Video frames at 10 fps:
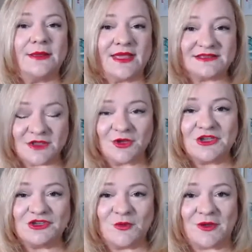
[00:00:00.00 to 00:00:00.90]
As long
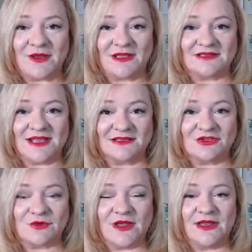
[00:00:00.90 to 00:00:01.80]
as you're wearing a
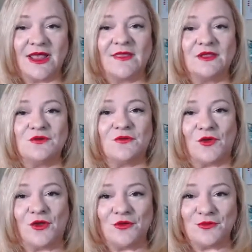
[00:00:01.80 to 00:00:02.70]
sunscreen and then you
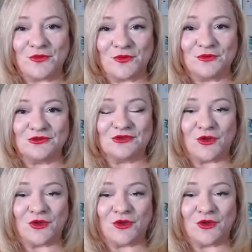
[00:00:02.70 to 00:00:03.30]
follow the rules